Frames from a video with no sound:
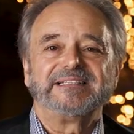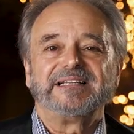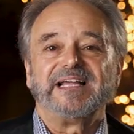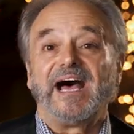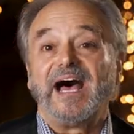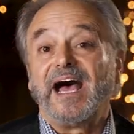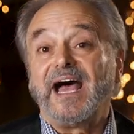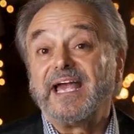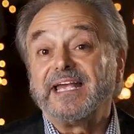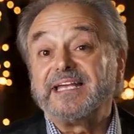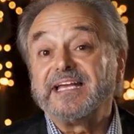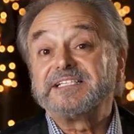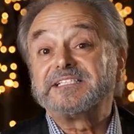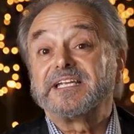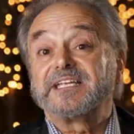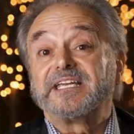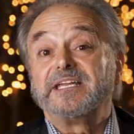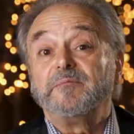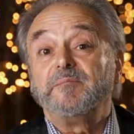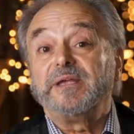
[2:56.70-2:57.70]
I guess
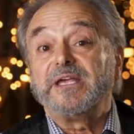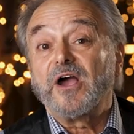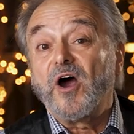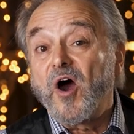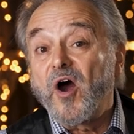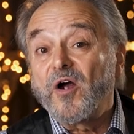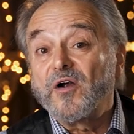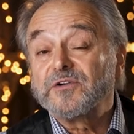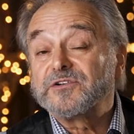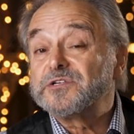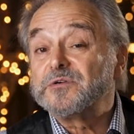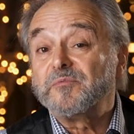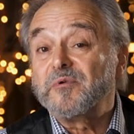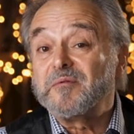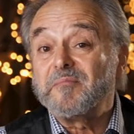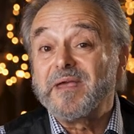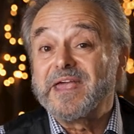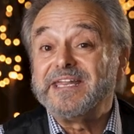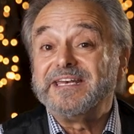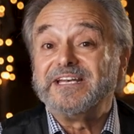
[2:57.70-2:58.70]
it can be hard to
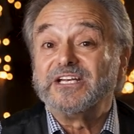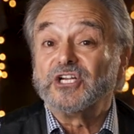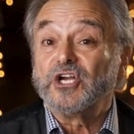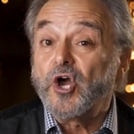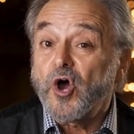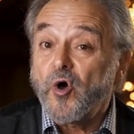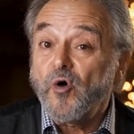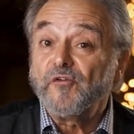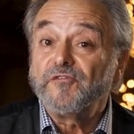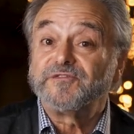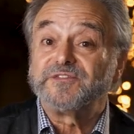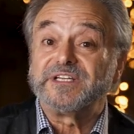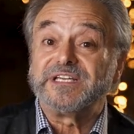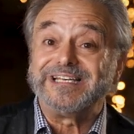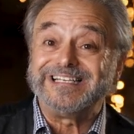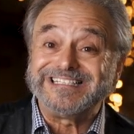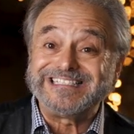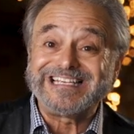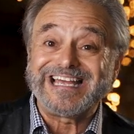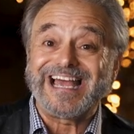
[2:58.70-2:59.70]
remain engulfed in
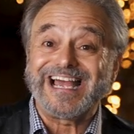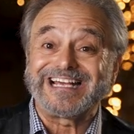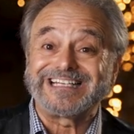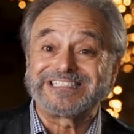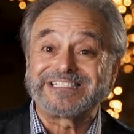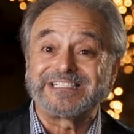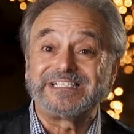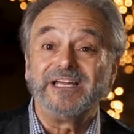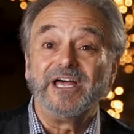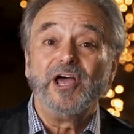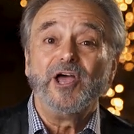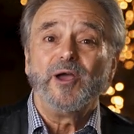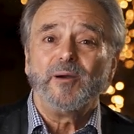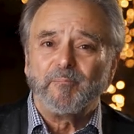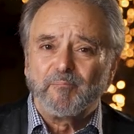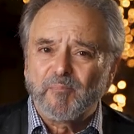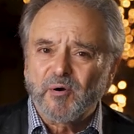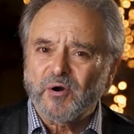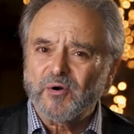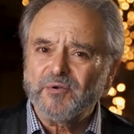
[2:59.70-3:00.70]
a text,
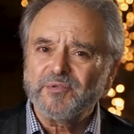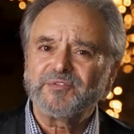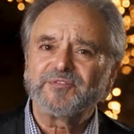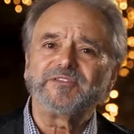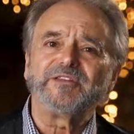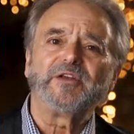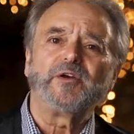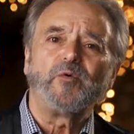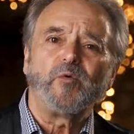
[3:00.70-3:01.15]
birthed in a